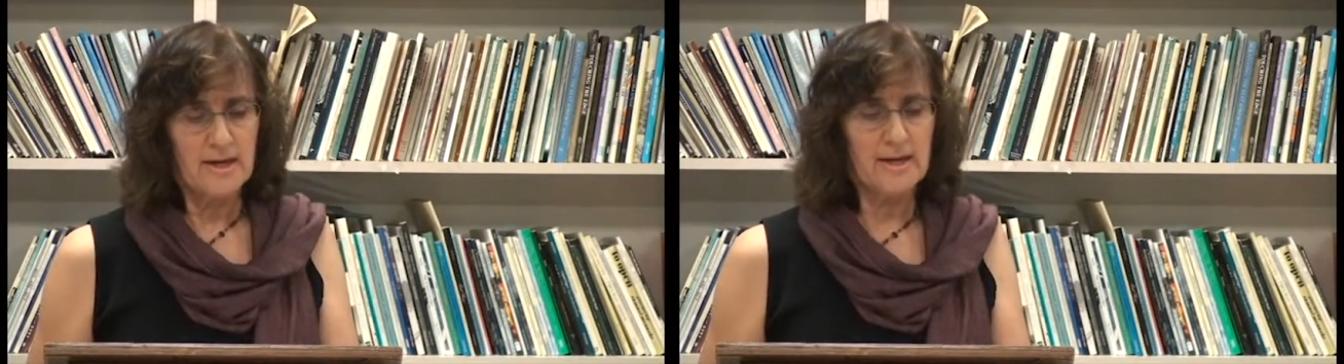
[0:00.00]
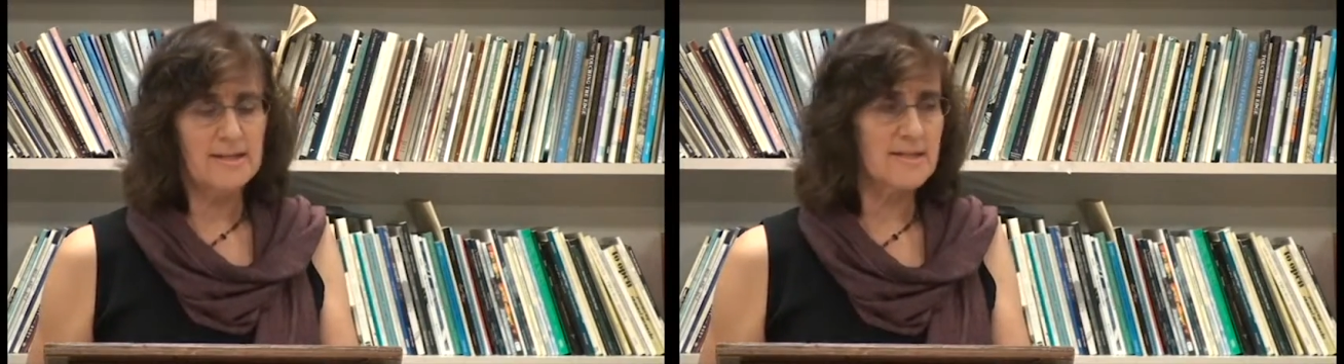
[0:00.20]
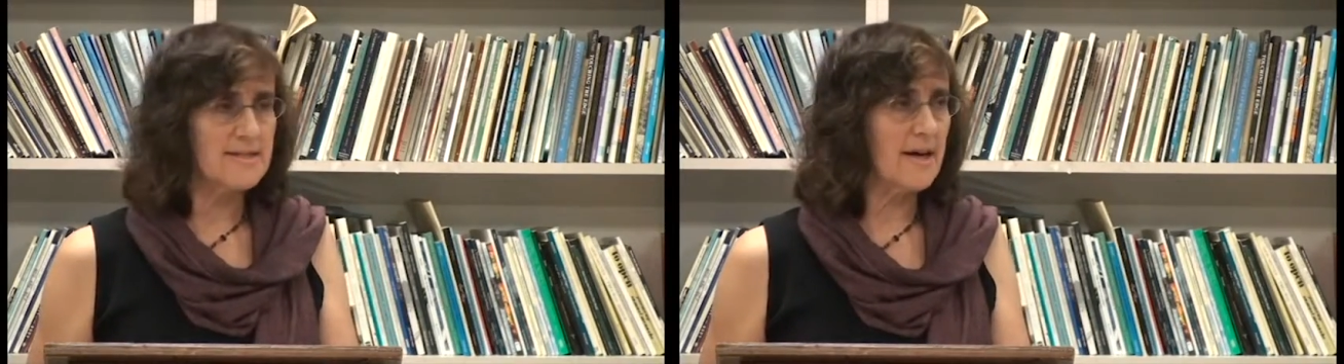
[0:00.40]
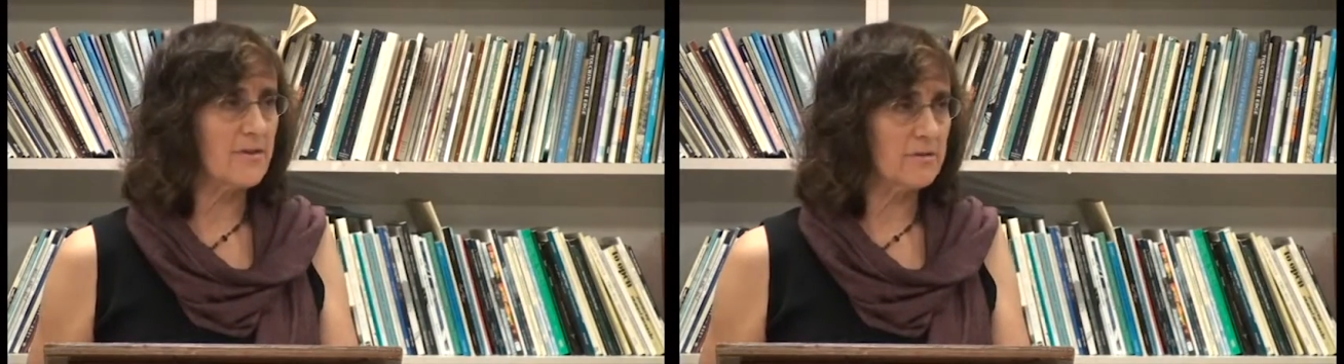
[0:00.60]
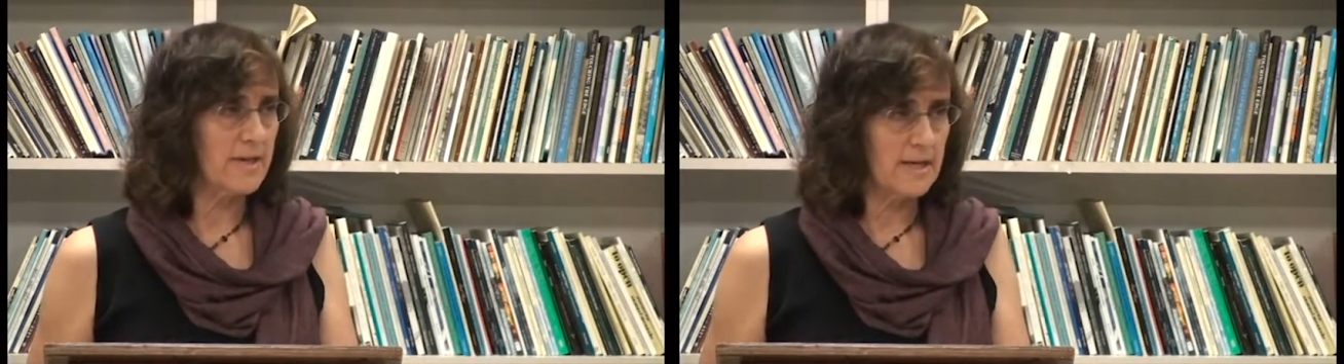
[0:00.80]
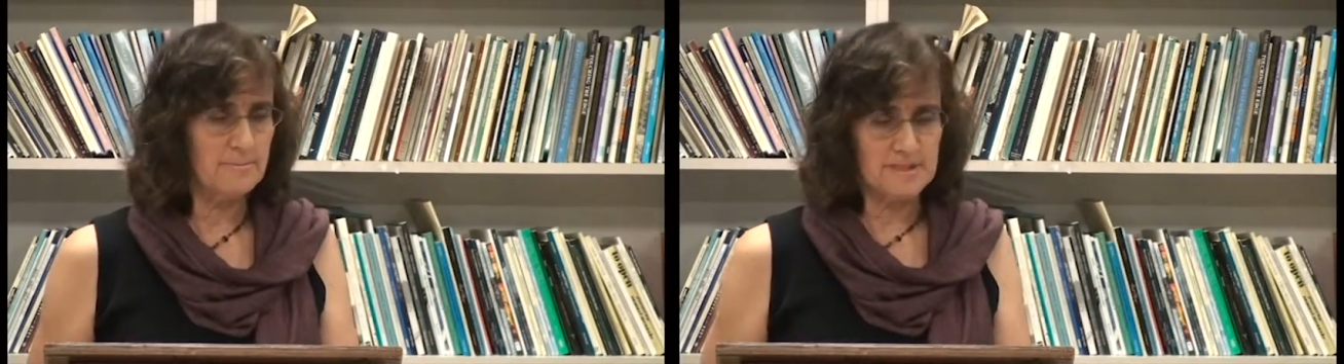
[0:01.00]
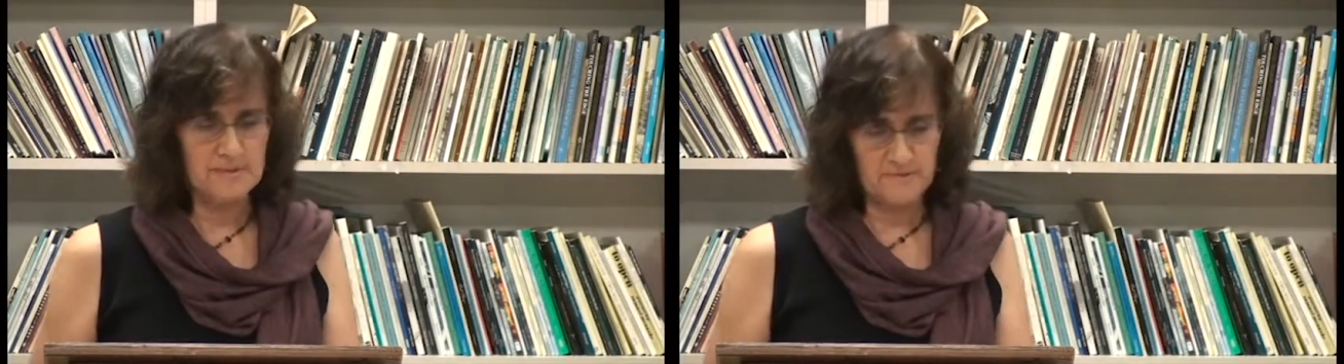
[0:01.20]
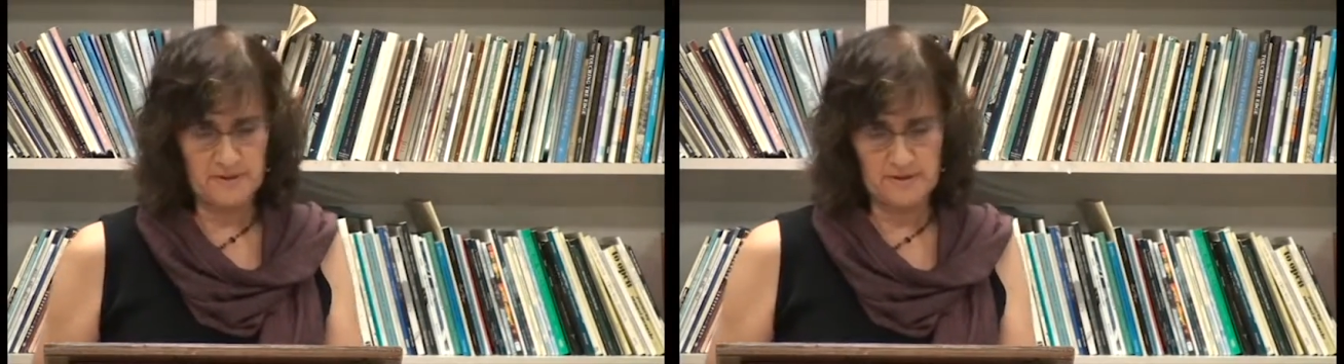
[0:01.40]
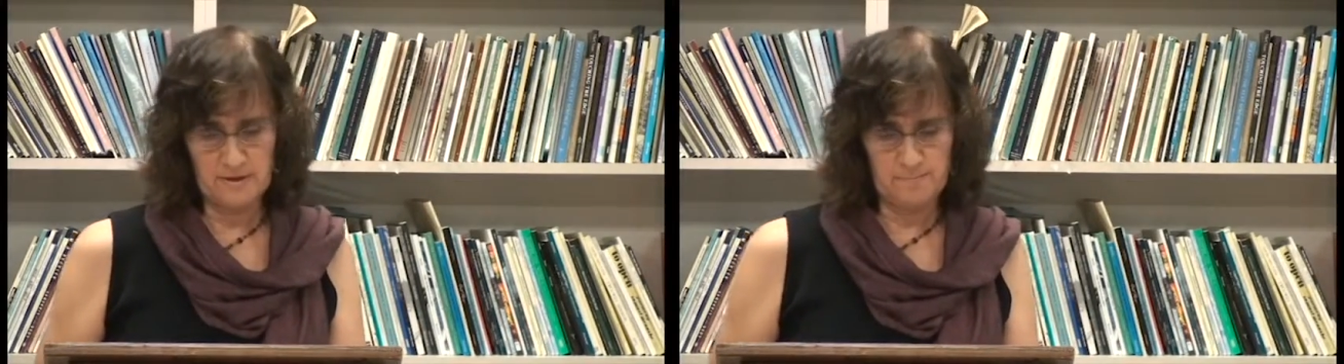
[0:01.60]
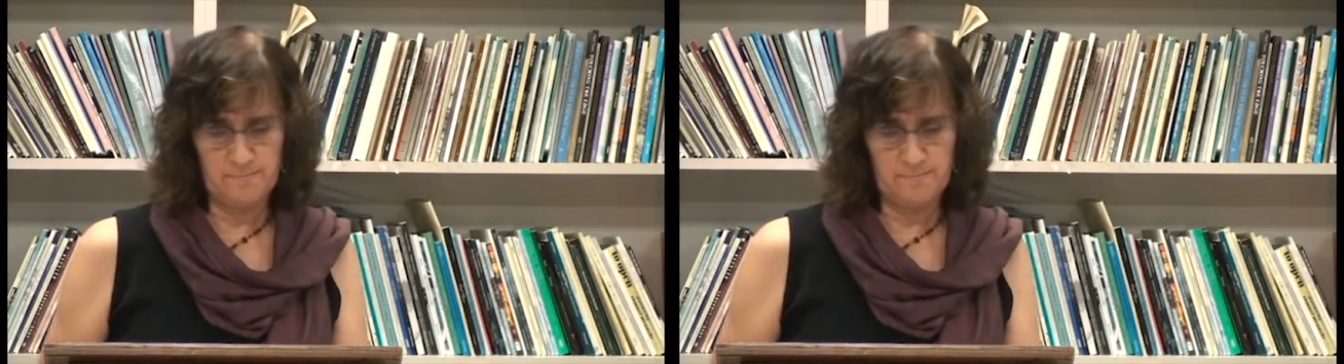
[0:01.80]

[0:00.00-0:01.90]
in the southern hemisphere.